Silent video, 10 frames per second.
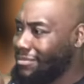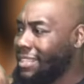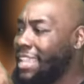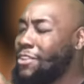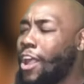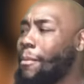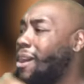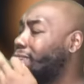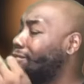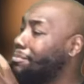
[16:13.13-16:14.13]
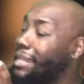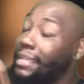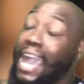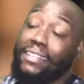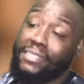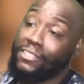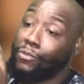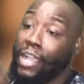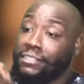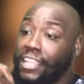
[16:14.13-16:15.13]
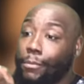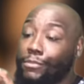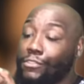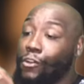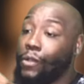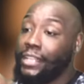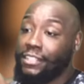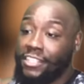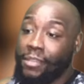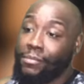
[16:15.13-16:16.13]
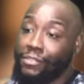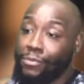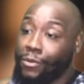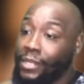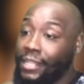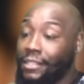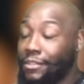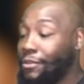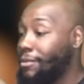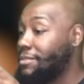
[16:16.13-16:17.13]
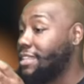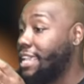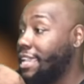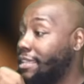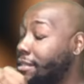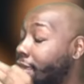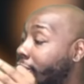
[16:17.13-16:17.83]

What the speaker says: And I'm all over the place. I just watched the episode in the gym this morning. You know what I'm saying?